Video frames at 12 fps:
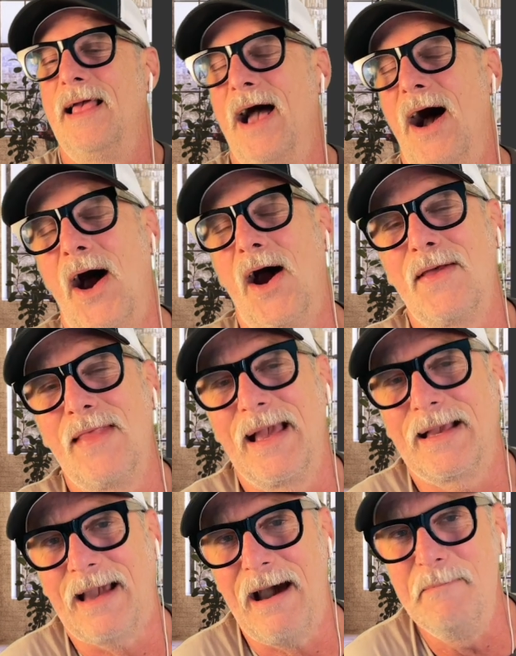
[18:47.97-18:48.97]
Are they
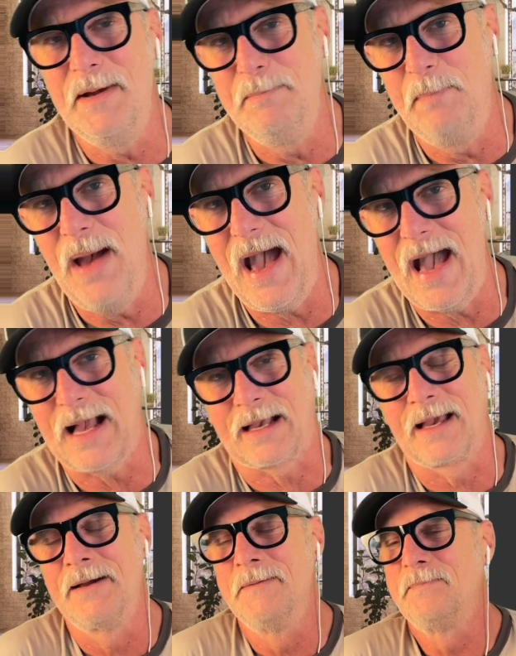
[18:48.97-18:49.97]
coming
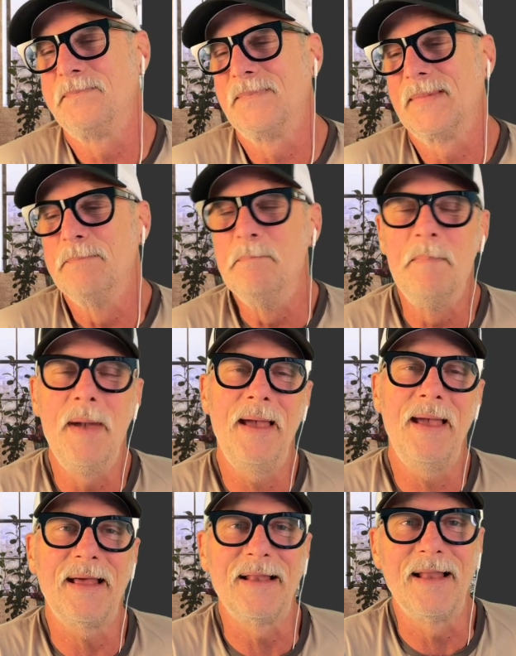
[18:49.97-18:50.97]
back?
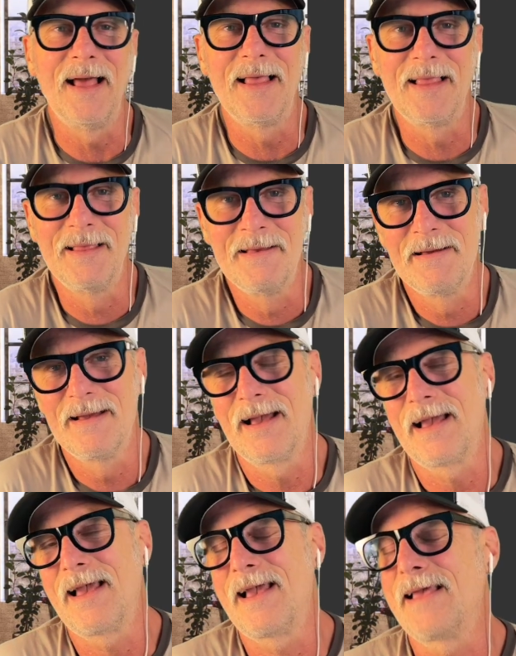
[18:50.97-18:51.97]
Man,
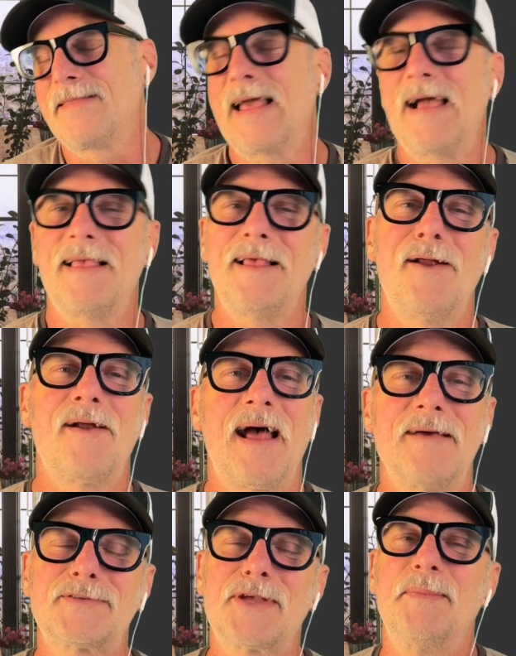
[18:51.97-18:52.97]
you know what? I
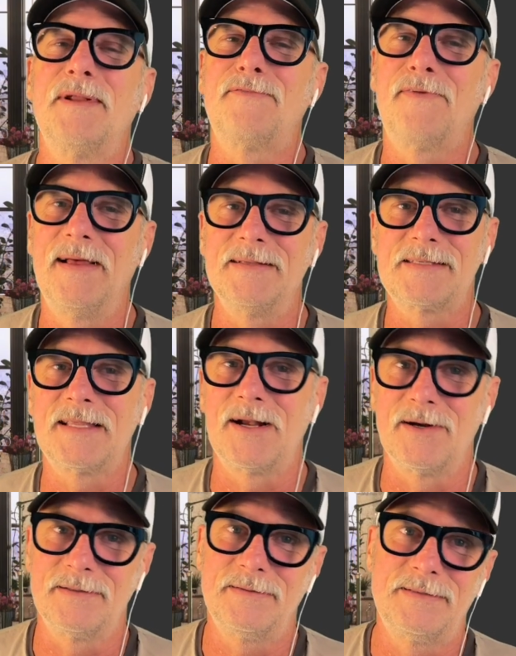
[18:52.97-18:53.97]
have so many friends that
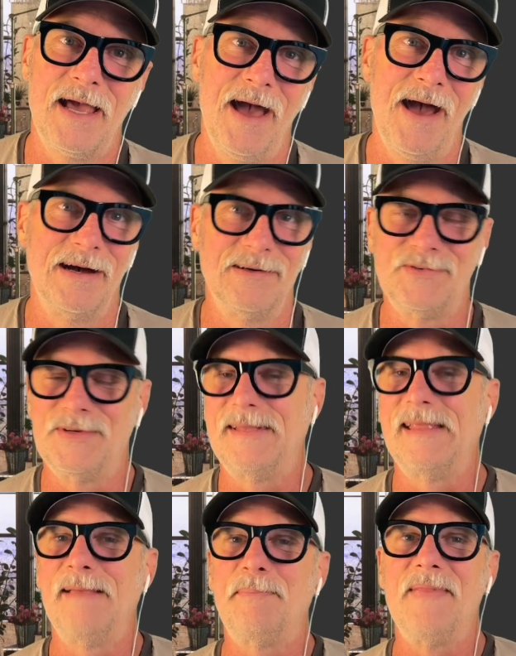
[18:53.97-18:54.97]
are down
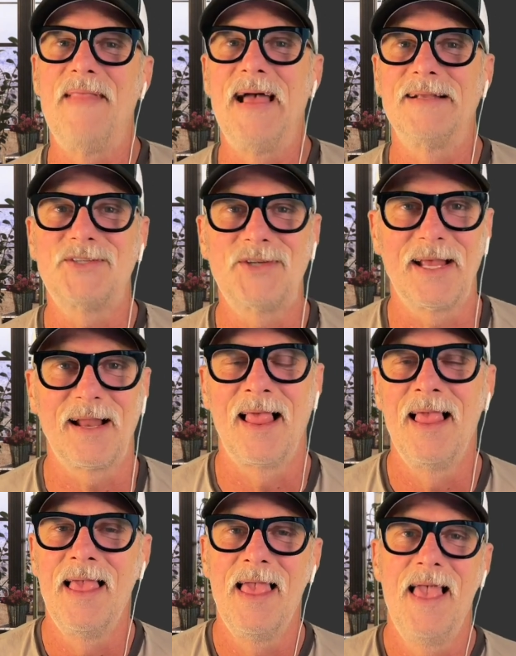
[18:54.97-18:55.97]
deep in that shit.
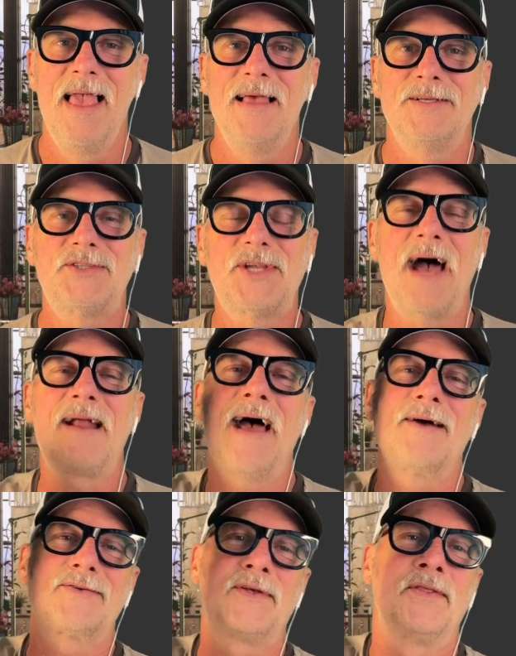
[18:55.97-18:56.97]
Shout
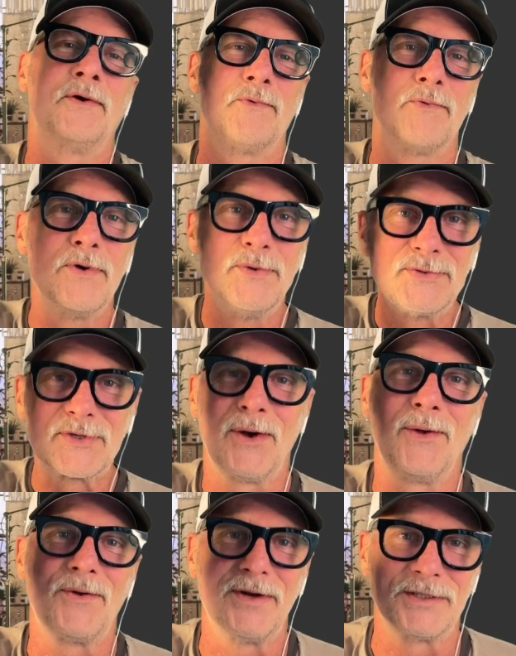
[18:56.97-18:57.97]
out to the runes
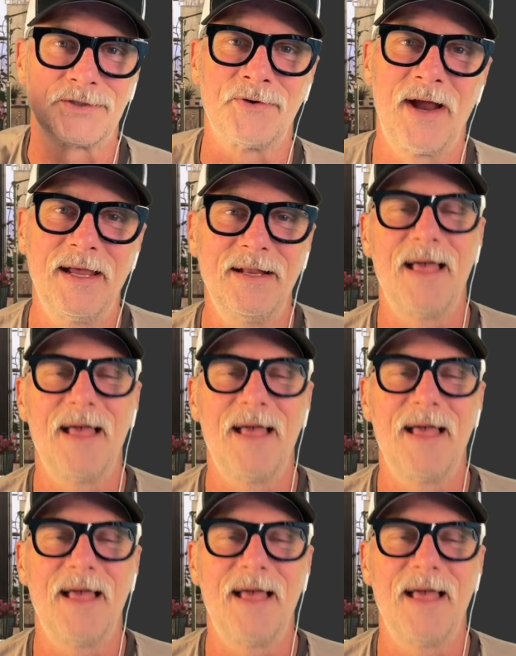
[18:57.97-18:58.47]
holders, right?